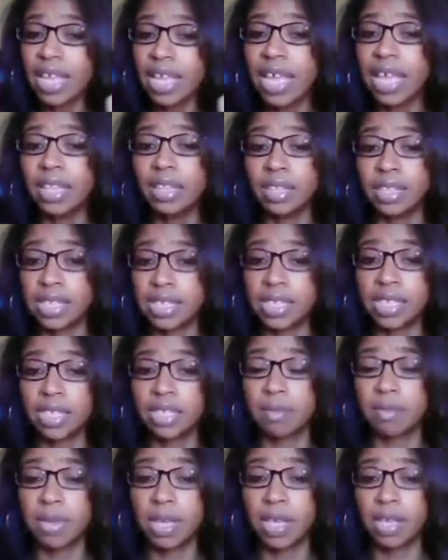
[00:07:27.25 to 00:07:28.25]
And listen
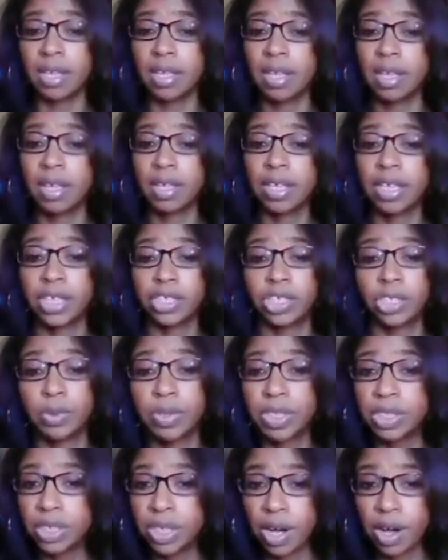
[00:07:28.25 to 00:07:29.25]
to me, get you
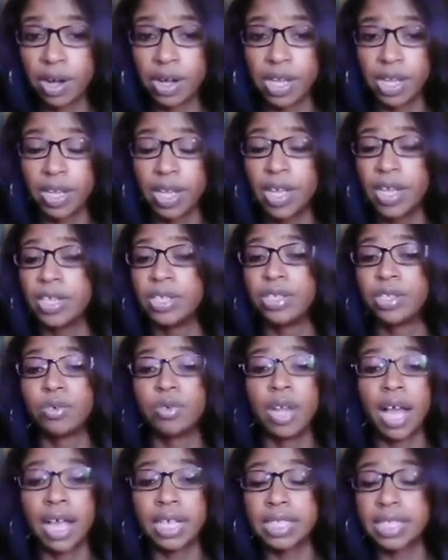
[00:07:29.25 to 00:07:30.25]
an attorney. Do
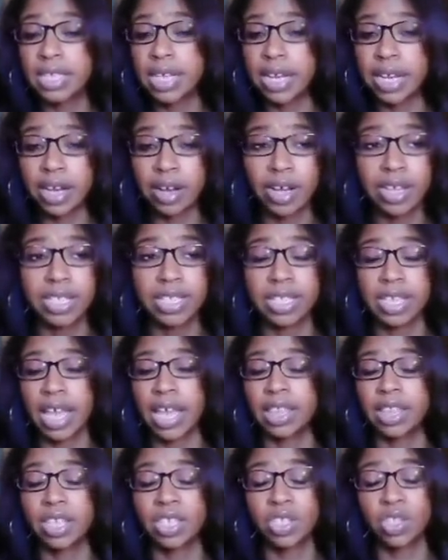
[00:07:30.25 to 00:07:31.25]
not sit here and
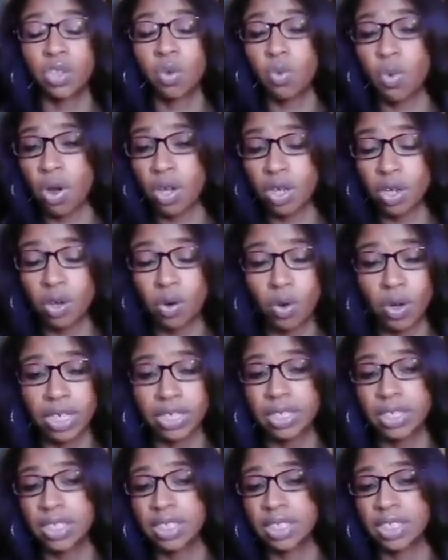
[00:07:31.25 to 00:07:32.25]
say, this is the world
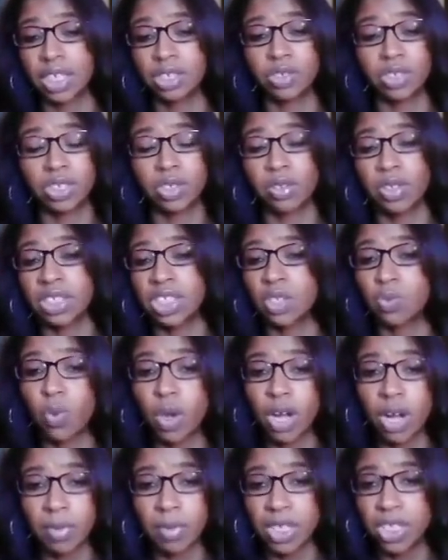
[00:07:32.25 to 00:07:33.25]
according to LuSundra, so this is
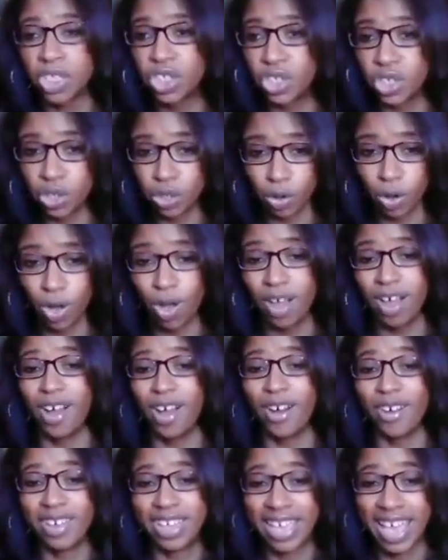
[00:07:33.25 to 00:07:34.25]
what I'm going to do.
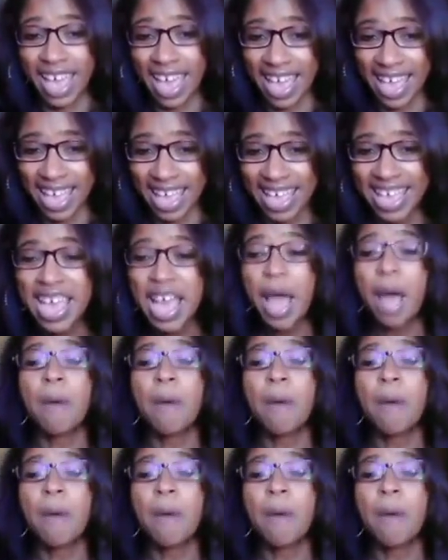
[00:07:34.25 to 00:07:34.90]
Okay.